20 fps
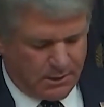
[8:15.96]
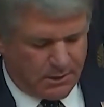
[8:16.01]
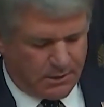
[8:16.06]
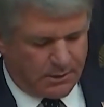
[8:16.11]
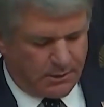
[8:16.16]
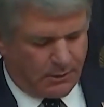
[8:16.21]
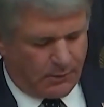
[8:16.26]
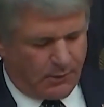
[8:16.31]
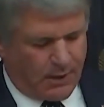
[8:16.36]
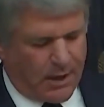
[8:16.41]

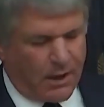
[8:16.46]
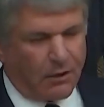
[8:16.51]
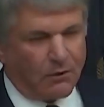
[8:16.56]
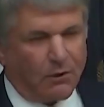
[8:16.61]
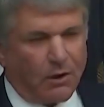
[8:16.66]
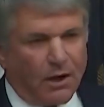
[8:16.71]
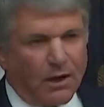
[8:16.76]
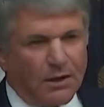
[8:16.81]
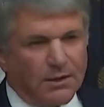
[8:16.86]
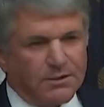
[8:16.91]
and our
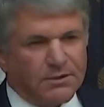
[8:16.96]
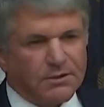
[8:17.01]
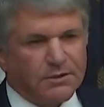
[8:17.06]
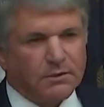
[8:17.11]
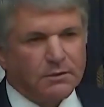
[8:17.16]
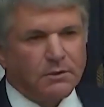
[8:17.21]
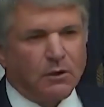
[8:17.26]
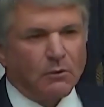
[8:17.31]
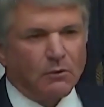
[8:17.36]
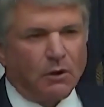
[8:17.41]
allies
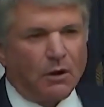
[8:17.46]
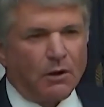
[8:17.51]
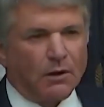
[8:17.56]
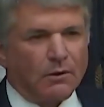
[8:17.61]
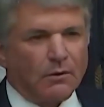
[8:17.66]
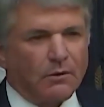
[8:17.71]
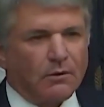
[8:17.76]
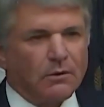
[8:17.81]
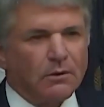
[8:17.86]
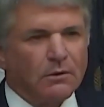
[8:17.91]
no
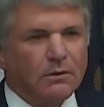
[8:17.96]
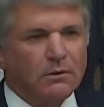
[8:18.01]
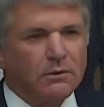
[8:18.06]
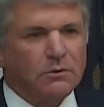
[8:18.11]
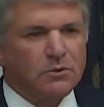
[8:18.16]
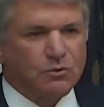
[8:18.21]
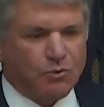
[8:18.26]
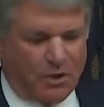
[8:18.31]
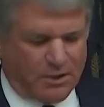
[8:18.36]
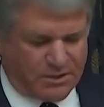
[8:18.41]
longer
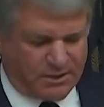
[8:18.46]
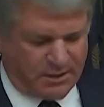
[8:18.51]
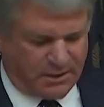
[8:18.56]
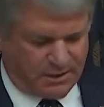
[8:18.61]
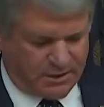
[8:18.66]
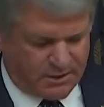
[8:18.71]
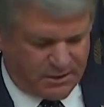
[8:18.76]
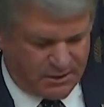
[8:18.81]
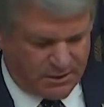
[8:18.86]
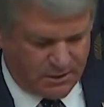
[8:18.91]
trust
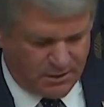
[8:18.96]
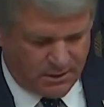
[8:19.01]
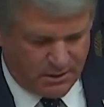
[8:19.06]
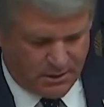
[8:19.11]
us.